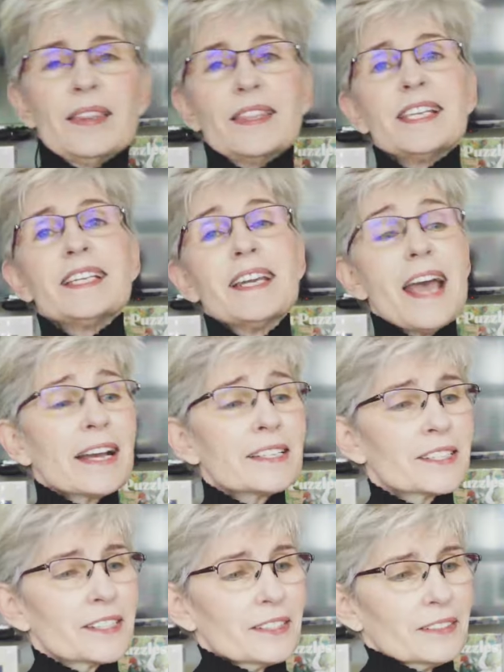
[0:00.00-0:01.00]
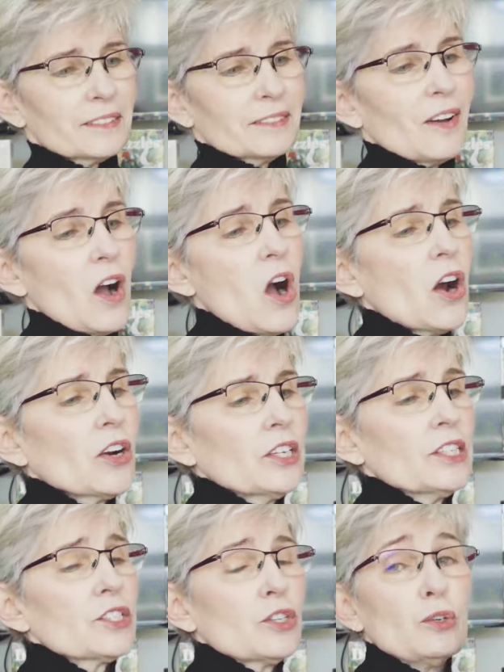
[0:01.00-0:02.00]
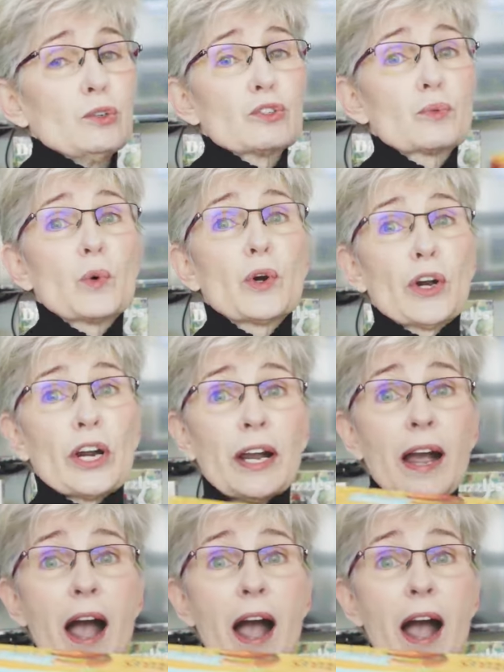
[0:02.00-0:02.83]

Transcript: The next artist whose work